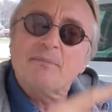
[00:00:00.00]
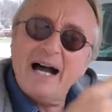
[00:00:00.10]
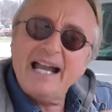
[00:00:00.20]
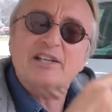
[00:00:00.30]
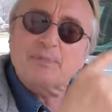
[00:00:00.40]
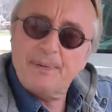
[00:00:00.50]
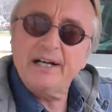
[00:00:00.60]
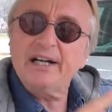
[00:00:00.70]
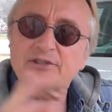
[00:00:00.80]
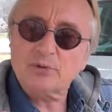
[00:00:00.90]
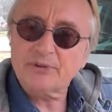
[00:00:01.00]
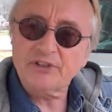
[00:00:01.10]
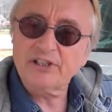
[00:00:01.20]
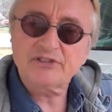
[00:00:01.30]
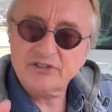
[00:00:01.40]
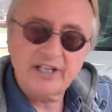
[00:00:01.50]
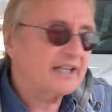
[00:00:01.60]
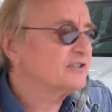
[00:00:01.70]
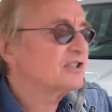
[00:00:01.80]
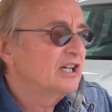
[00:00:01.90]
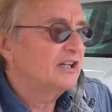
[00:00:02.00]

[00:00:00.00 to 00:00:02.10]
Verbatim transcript: From my experience with these things,